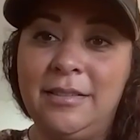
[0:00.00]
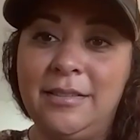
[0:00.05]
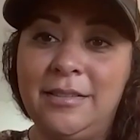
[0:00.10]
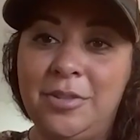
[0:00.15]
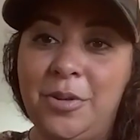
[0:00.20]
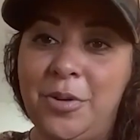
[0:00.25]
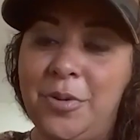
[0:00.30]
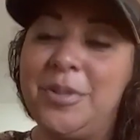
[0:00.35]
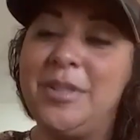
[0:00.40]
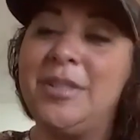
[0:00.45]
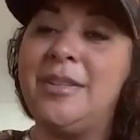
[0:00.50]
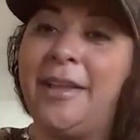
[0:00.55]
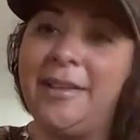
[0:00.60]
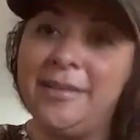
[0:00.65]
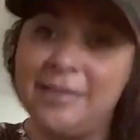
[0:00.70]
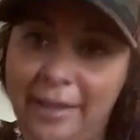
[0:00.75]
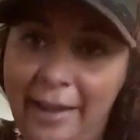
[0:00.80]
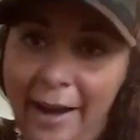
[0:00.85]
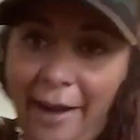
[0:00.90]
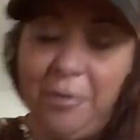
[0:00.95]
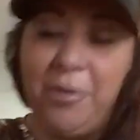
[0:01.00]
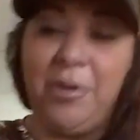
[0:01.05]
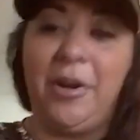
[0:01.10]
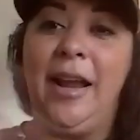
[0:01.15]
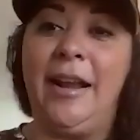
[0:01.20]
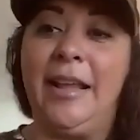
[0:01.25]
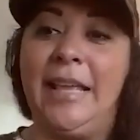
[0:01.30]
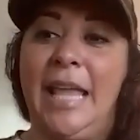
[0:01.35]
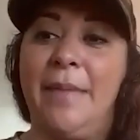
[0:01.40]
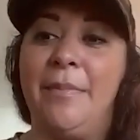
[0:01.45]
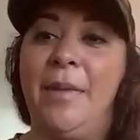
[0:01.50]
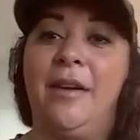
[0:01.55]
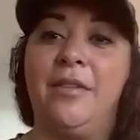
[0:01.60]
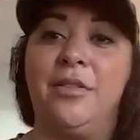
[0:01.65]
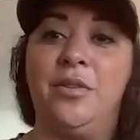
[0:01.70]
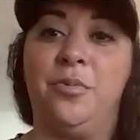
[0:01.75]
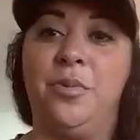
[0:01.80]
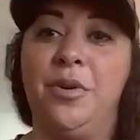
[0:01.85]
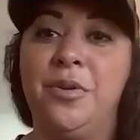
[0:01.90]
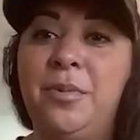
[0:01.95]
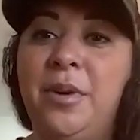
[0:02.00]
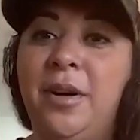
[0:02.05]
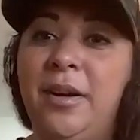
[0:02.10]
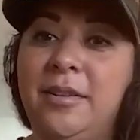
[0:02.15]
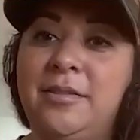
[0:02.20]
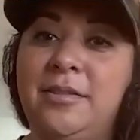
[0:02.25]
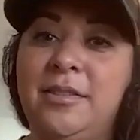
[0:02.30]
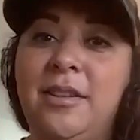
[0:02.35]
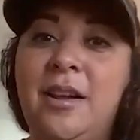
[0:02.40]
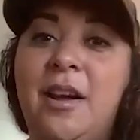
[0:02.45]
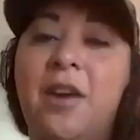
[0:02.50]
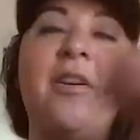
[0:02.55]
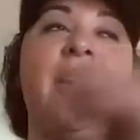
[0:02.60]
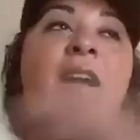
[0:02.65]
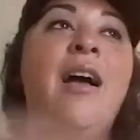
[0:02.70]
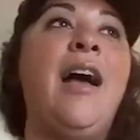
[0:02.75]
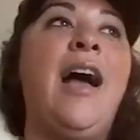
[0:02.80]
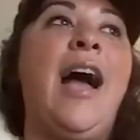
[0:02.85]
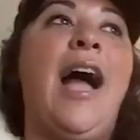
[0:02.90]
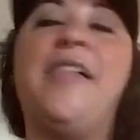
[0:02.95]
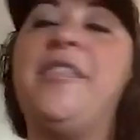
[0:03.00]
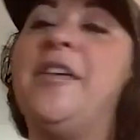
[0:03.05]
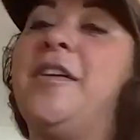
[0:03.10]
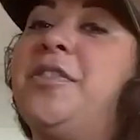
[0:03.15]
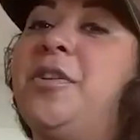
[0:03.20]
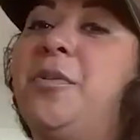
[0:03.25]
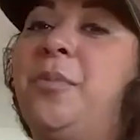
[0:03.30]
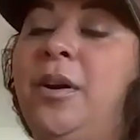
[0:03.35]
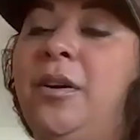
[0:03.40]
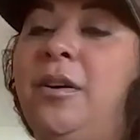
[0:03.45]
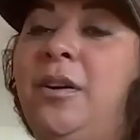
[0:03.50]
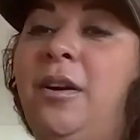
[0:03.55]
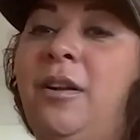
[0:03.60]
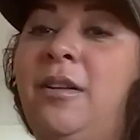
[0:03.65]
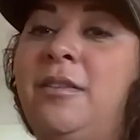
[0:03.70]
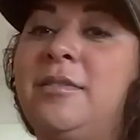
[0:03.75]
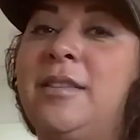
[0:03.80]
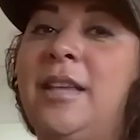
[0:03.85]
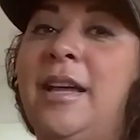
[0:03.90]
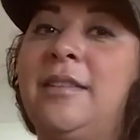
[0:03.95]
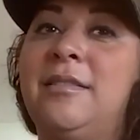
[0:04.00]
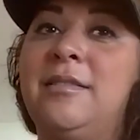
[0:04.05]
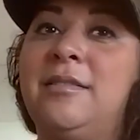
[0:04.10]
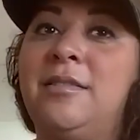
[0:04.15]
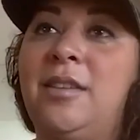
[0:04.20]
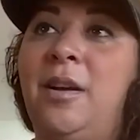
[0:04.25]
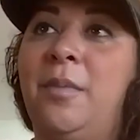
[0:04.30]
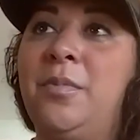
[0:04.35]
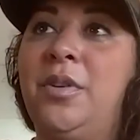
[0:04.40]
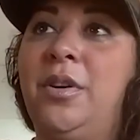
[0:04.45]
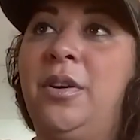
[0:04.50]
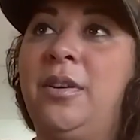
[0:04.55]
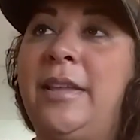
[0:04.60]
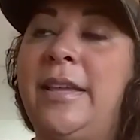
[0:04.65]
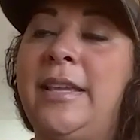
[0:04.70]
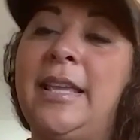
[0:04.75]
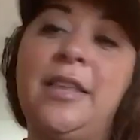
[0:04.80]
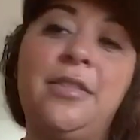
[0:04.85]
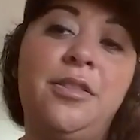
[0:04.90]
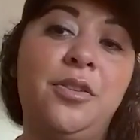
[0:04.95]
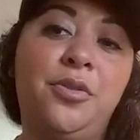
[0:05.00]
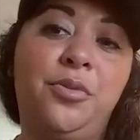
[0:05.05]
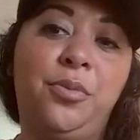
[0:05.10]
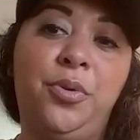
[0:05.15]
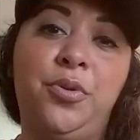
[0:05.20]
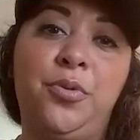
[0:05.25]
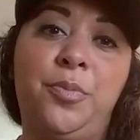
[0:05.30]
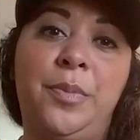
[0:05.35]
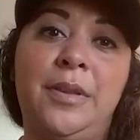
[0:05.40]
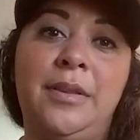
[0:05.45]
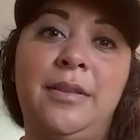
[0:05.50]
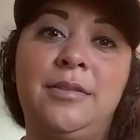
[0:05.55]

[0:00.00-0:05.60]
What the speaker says: So it was nice that everyone kind of came out of the woodworks, and then there were girls that like in the group.